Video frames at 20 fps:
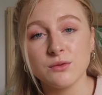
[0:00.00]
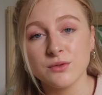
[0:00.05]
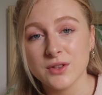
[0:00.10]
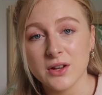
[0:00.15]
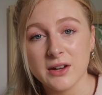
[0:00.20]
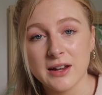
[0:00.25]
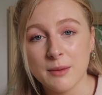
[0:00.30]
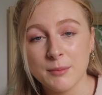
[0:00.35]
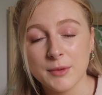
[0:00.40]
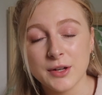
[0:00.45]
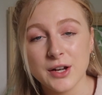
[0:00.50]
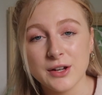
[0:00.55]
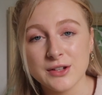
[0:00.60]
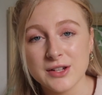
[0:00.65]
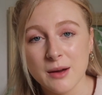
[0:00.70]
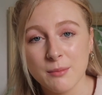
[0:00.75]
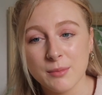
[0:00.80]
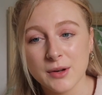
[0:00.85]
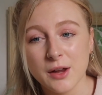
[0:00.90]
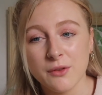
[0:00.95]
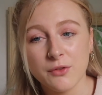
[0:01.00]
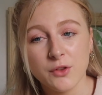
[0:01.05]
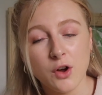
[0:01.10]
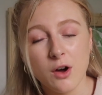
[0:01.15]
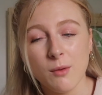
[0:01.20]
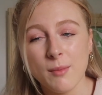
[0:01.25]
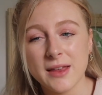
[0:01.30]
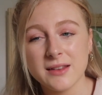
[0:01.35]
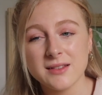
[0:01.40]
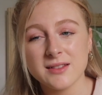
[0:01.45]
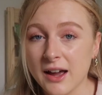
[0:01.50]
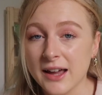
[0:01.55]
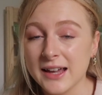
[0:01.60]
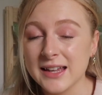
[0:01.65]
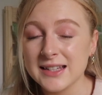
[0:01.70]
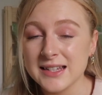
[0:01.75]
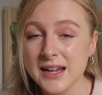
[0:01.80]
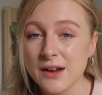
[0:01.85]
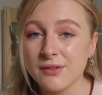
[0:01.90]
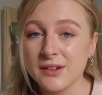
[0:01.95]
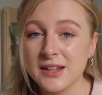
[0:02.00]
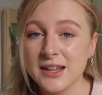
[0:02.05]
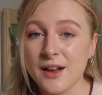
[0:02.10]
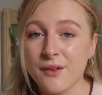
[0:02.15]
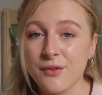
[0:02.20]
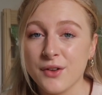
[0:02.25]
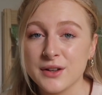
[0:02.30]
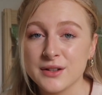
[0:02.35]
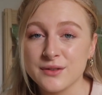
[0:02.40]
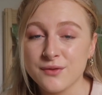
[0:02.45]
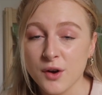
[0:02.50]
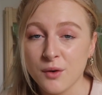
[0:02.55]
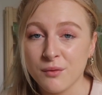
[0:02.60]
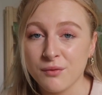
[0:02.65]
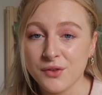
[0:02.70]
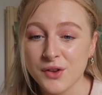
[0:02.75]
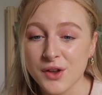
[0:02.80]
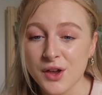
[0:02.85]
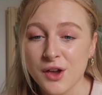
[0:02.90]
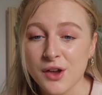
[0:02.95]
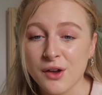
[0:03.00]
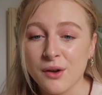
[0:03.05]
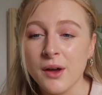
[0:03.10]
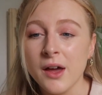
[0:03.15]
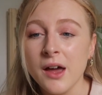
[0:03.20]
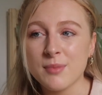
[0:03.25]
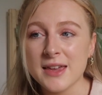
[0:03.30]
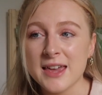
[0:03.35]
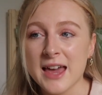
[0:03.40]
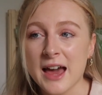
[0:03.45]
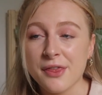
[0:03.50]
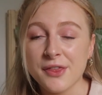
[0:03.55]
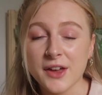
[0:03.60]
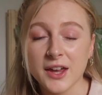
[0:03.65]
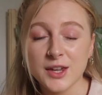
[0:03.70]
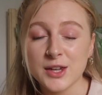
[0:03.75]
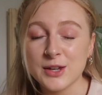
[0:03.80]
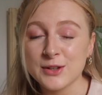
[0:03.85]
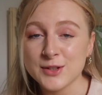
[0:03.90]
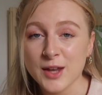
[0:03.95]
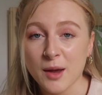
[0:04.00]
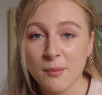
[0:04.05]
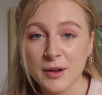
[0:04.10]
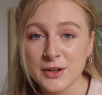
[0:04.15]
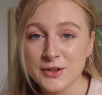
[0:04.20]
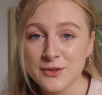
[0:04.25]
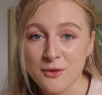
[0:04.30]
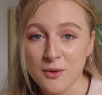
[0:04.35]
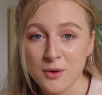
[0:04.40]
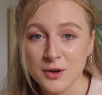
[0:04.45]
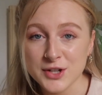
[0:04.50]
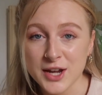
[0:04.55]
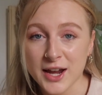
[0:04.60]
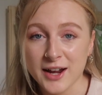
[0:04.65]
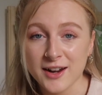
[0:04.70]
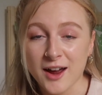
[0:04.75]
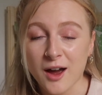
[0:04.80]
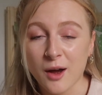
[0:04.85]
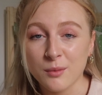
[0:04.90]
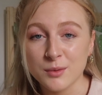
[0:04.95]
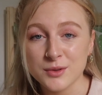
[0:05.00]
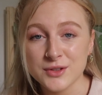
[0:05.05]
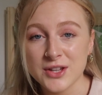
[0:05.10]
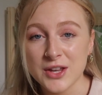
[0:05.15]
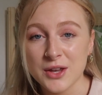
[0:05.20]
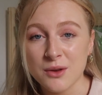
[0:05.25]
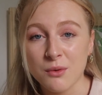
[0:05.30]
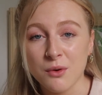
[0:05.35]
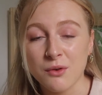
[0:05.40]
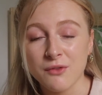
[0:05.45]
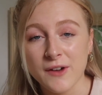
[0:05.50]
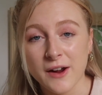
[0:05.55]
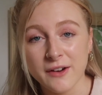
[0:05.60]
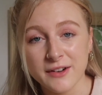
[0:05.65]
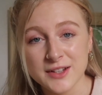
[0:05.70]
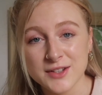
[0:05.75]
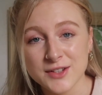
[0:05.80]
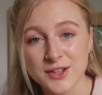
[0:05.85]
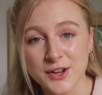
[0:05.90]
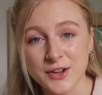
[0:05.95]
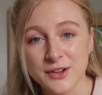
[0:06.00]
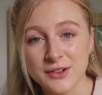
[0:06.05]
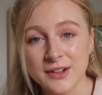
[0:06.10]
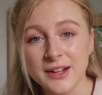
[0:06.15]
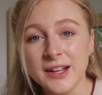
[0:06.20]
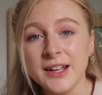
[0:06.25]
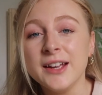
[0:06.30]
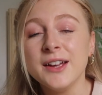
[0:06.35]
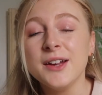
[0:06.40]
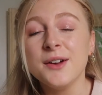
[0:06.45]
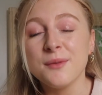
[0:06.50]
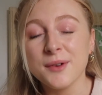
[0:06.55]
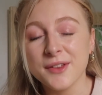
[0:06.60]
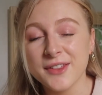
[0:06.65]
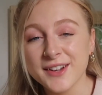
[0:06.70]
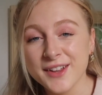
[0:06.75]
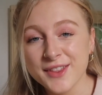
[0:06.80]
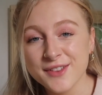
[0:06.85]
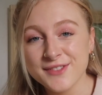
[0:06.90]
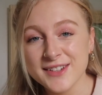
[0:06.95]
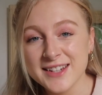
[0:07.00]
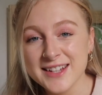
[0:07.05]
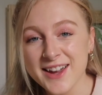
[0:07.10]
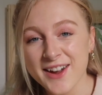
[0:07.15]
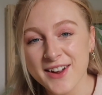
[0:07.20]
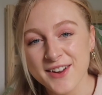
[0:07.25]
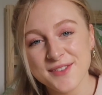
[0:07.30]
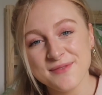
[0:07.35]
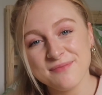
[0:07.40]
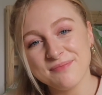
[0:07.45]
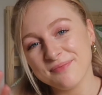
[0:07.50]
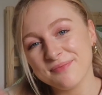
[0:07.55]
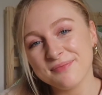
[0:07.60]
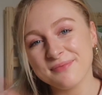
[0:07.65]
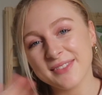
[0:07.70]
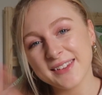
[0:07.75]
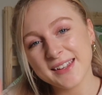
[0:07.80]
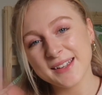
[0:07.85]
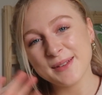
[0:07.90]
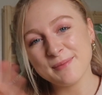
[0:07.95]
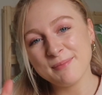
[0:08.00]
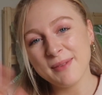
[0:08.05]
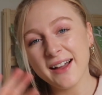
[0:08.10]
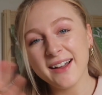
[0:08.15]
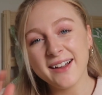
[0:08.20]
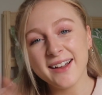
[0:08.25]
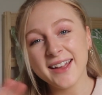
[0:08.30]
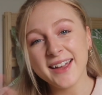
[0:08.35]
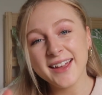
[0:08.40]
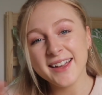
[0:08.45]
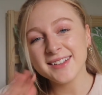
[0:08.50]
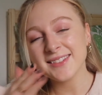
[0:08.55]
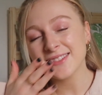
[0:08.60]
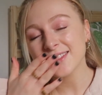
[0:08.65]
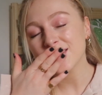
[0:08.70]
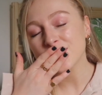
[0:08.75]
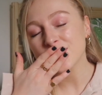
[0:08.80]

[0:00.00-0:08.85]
also let me know down below in the comments, I can definitely get those filmed for you. But yeah, thank you so much for watching, and I will see you all very soon with another video. Goodbye.